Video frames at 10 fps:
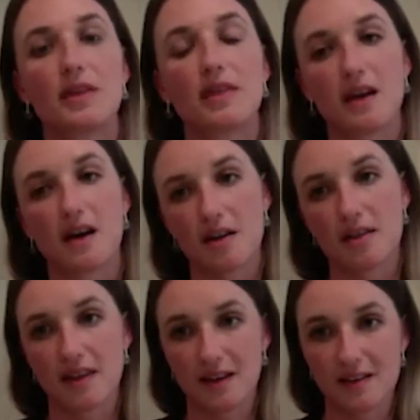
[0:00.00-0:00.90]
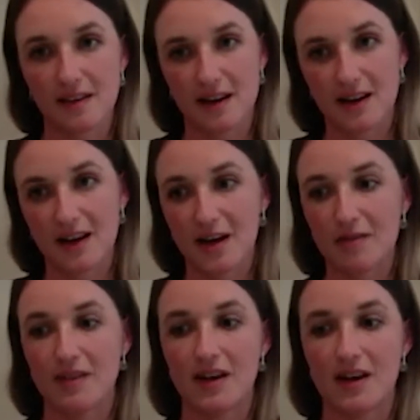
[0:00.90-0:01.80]
There are things that I have
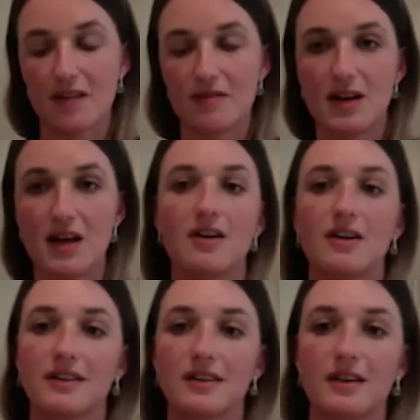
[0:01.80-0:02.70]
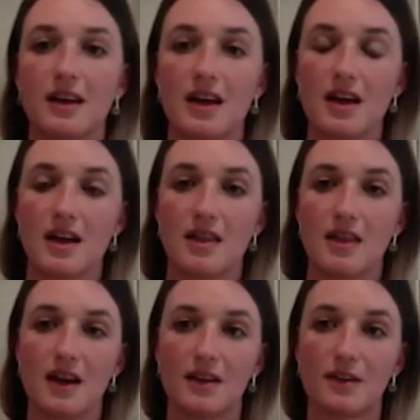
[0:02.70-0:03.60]
and that I've inherited
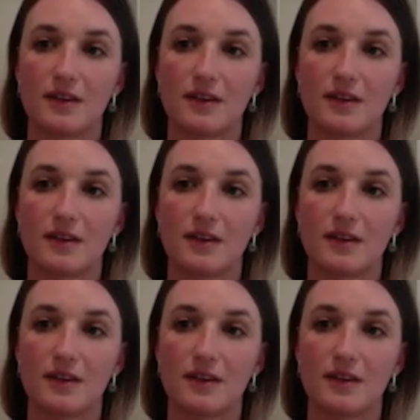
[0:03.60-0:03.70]
that